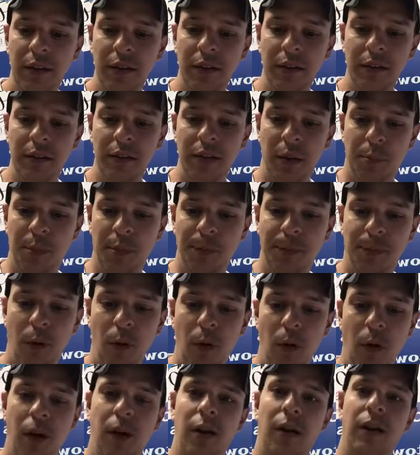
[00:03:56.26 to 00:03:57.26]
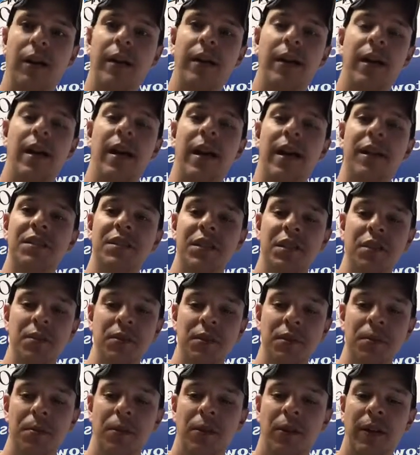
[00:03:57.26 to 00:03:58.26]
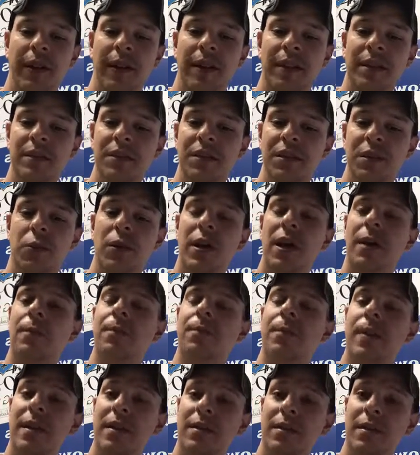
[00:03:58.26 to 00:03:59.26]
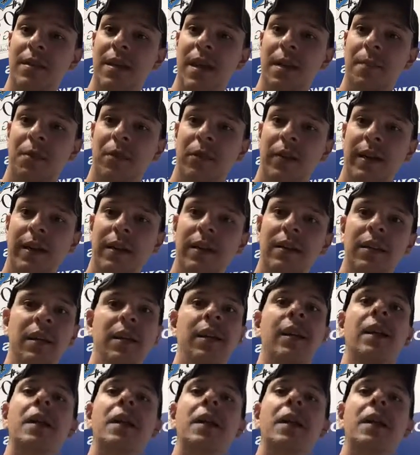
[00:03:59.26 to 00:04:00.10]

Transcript: Number 4, execute the plan. So we have faith in that plan,